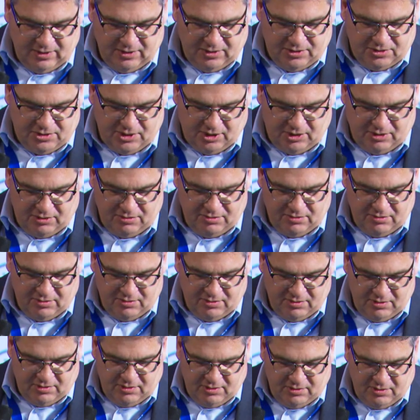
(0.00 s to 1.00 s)
So
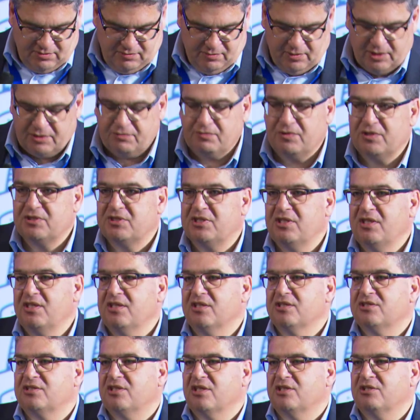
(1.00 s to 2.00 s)
what we see
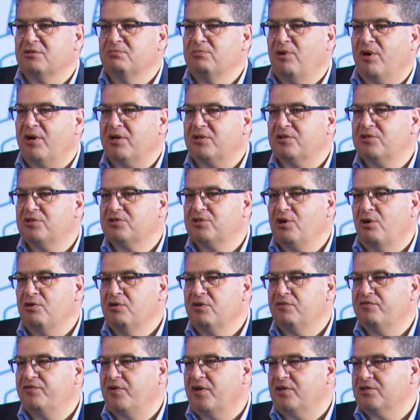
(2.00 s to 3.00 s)
is that the market is
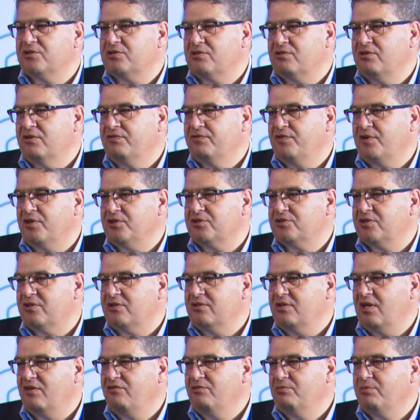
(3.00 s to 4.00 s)
going faster and
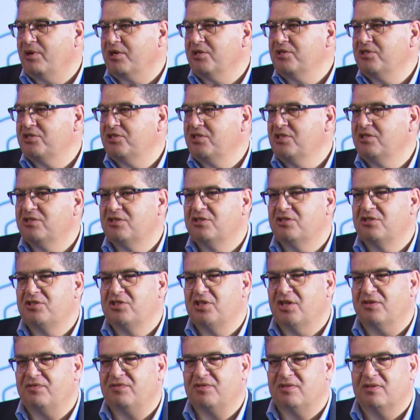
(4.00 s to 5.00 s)
faster. Everybody sees the
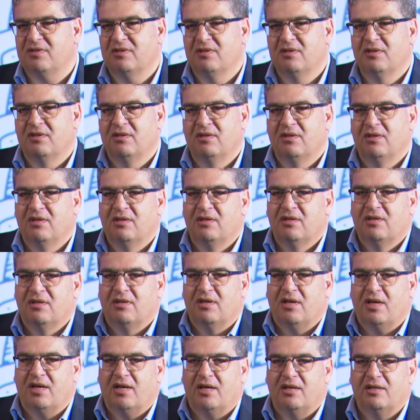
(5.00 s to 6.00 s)
shift.
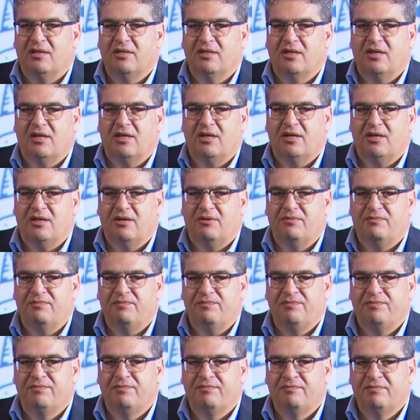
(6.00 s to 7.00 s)
And
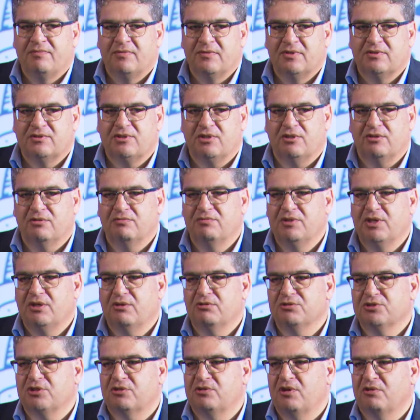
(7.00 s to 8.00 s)
so we
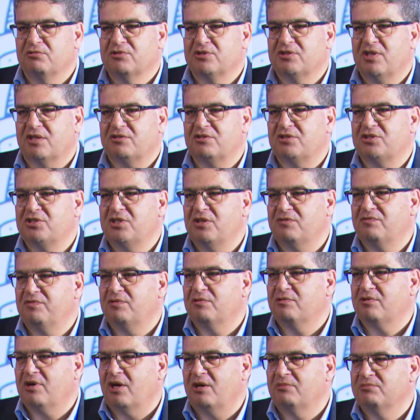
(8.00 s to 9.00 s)
also notice that the shift
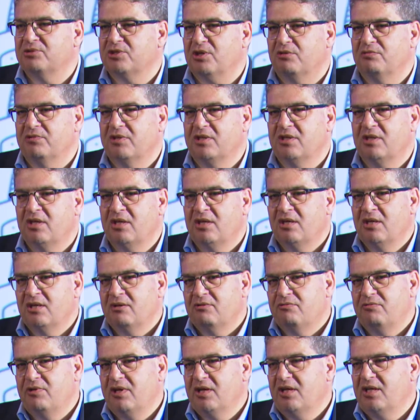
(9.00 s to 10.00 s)
will come. So we
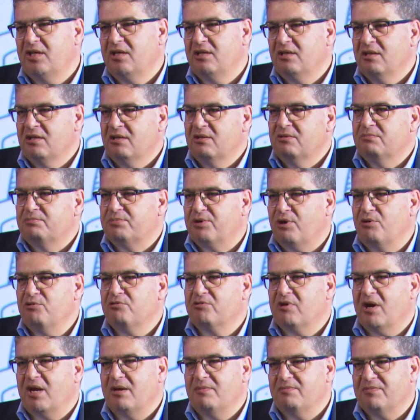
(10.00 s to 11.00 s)
really
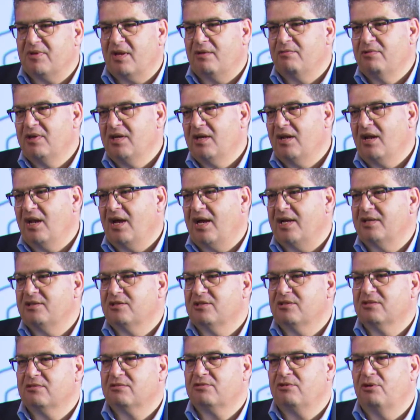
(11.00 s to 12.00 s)
programmed and we aligned
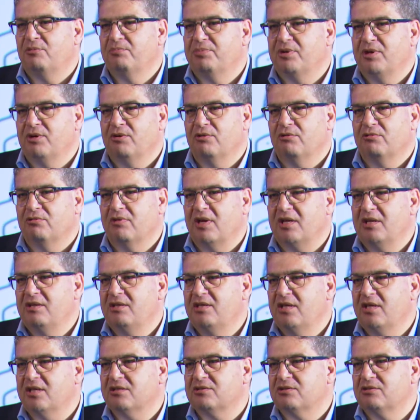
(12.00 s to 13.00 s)
the company already
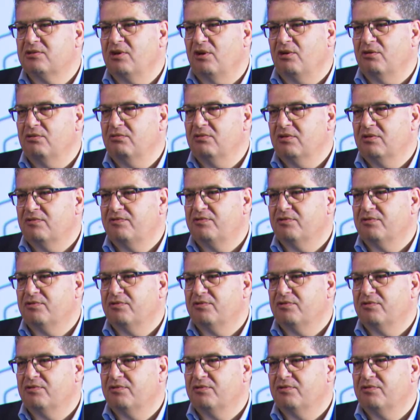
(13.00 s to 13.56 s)
years ago